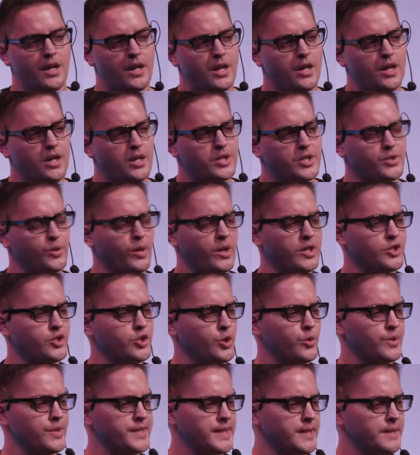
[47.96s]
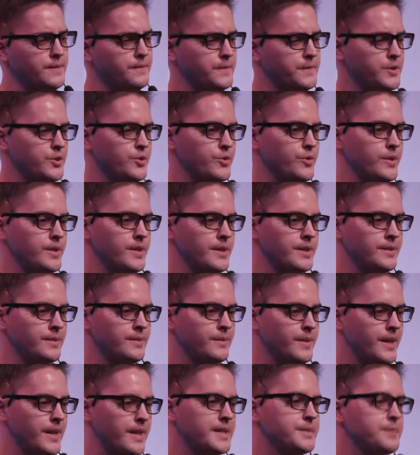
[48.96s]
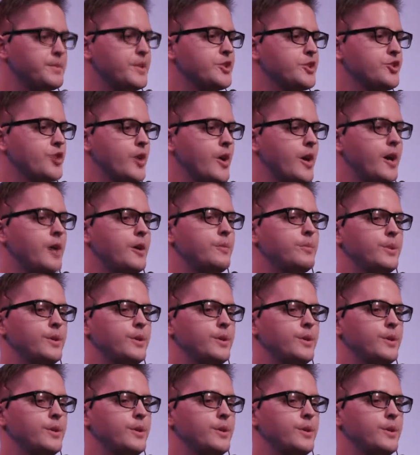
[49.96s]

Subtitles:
So I chose infantry as my job.